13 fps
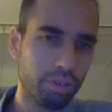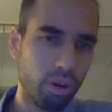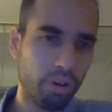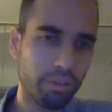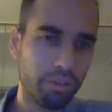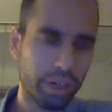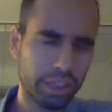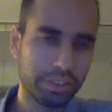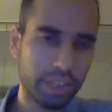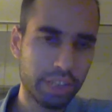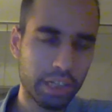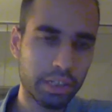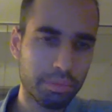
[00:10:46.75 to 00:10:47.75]

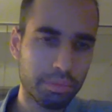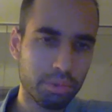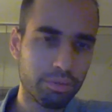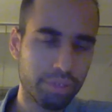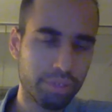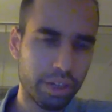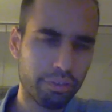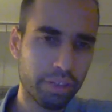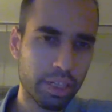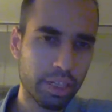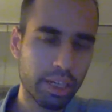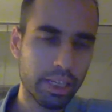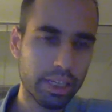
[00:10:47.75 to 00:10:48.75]
Overextended move,
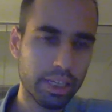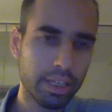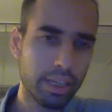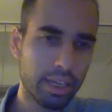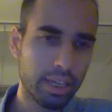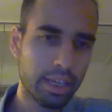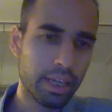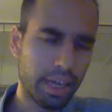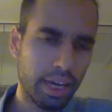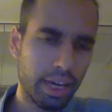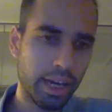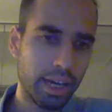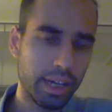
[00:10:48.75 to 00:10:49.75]
definitely.
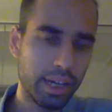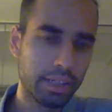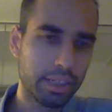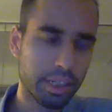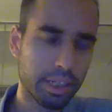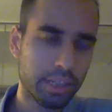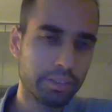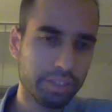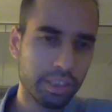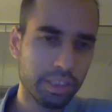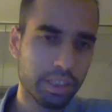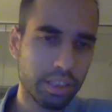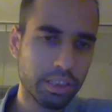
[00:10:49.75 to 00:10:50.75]
He can
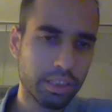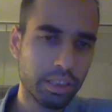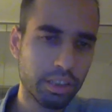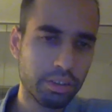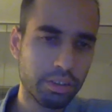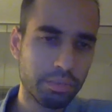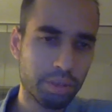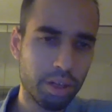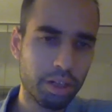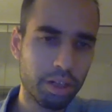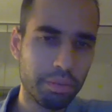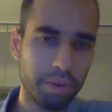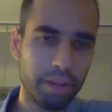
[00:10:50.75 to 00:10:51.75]
still continue to put
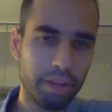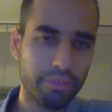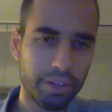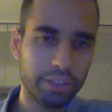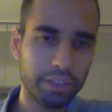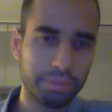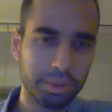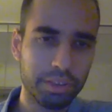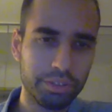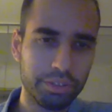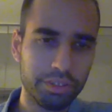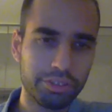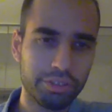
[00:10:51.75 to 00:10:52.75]
on a brave face, but
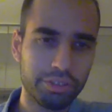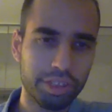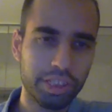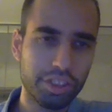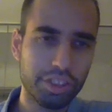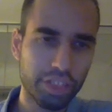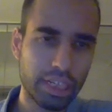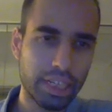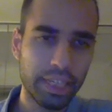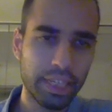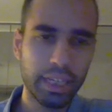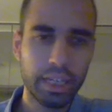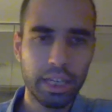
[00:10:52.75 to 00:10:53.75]
this is
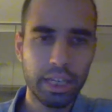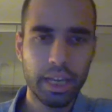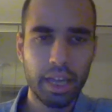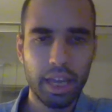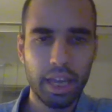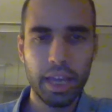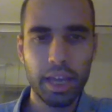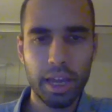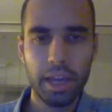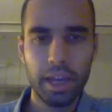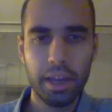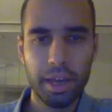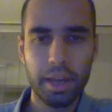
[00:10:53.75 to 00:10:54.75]
strategically
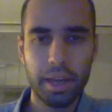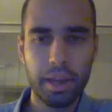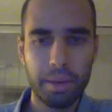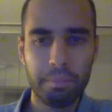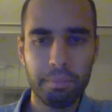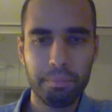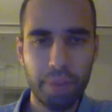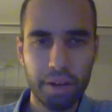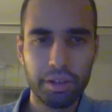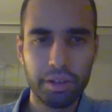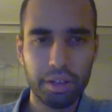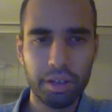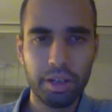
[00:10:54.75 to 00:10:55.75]
a
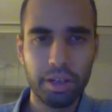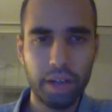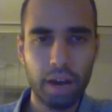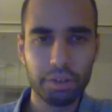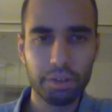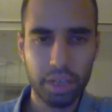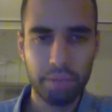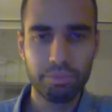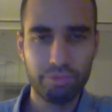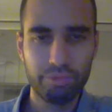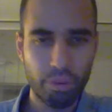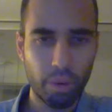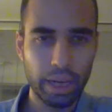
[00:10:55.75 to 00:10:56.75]
better outcome
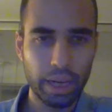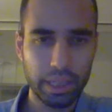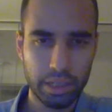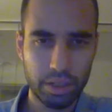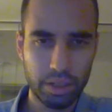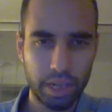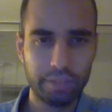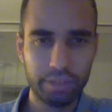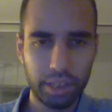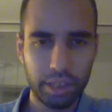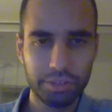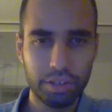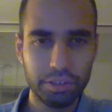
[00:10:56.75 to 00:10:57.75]
for white
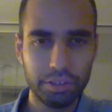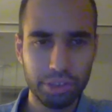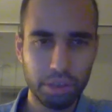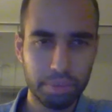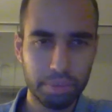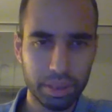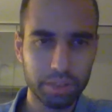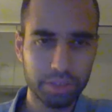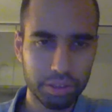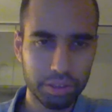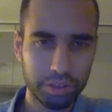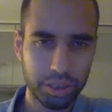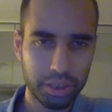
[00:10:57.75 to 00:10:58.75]
as far as the opening is
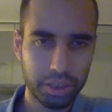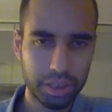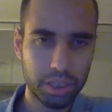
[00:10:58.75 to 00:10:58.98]
concerned.